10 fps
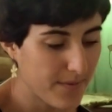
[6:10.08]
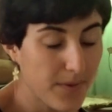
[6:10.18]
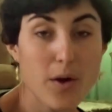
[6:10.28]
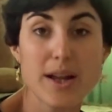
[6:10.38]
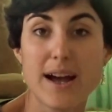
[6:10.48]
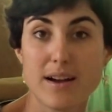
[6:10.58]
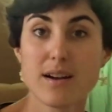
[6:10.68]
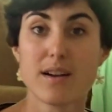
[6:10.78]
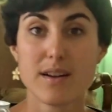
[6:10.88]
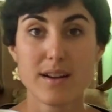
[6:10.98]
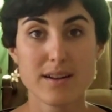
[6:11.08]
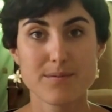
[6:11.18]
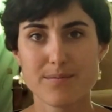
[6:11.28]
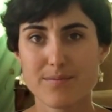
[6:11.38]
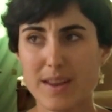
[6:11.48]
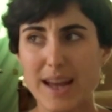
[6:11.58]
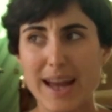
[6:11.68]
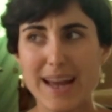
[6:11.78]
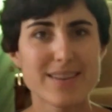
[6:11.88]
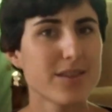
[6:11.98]
oh yeah,
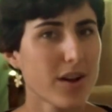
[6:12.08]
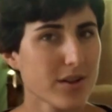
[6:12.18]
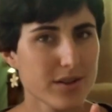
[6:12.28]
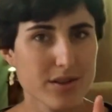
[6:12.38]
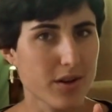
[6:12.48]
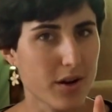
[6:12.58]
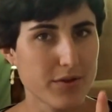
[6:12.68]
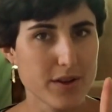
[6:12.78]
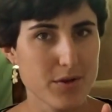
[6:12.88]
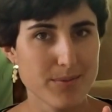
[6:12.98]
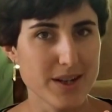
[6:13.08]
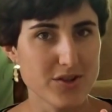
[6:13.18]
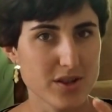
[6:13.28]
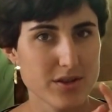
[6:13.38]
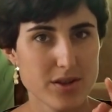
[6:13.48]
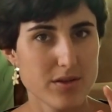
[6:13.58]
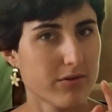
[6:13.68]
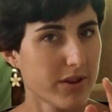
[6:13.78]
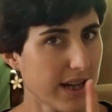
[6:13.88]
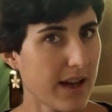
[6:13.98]
it's not the coffee you imagine. You
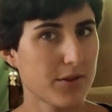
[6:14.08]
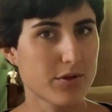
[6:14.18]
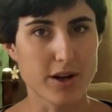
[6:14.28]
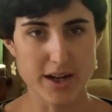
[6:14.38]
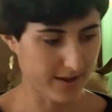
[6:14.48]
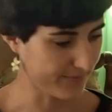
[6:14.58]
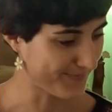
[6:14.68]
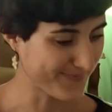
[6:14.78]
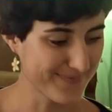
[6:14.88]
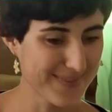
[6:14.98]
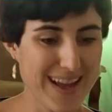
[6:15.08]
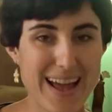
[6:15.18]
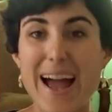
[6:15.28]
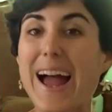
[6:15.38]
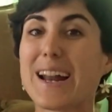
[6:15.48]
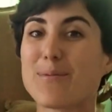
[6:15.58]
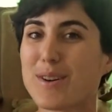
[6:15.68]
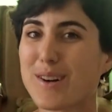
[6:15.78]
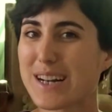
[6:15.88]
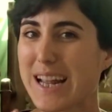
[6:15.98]
really have to try it. And
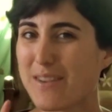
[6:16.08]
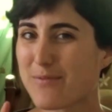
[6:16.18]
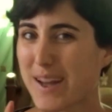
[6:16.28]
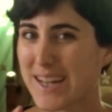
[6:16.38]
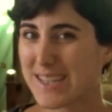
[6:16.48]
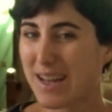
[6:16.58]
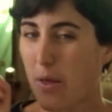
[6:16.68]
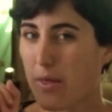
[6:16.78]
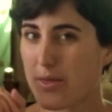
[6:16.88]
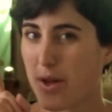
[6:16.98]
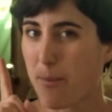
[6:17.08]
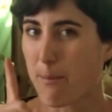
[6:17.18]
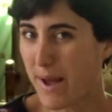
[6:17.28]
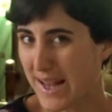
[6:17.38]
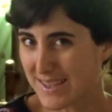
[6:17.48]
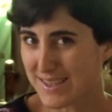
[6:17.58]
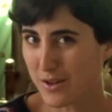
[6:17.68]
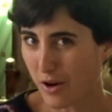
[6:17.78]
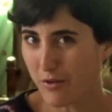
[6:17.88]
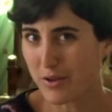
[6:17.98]
apparently I've met the
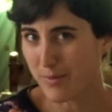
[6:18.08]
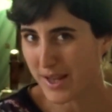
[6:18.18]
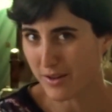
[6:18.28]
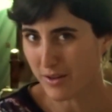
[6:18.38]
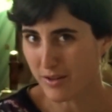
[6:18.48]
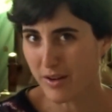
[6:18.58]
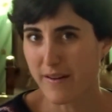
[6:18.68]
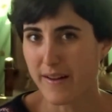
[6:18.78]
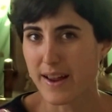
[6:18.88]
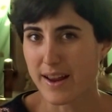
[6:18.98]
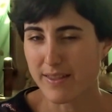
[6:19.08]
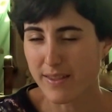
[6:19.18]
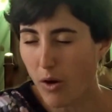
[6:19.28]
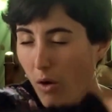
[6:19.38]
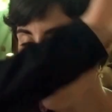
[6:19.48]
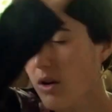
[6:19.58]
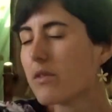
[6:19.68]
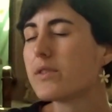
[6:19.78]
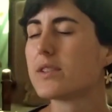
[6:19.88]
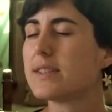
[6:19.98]
best coffee maker in the whole
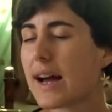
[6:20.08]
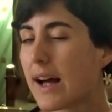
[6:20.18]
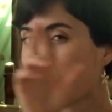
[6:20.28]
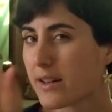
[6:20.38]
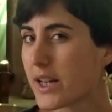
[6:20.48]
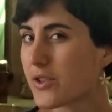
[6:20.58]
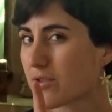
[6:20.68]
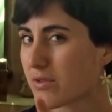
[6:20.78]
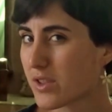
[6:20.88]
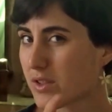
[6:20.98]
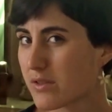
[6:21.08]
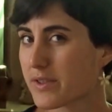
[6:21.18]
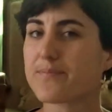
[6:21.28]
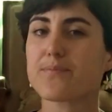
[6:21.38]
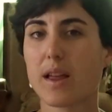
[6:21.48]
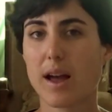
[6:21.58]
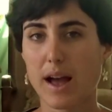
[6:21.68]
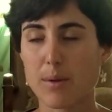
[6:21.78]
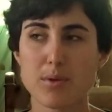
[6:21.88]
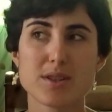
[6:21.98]
of the Dana Nature Reserve.
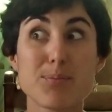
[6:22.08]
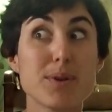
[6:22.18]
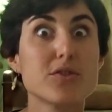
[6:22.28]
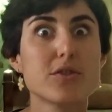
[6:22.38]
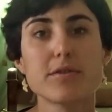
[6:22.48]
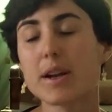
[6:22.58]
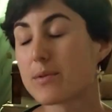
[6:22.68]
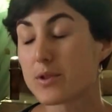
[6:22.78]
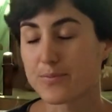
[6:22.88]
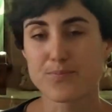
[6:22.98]
I'll post a picture of him too.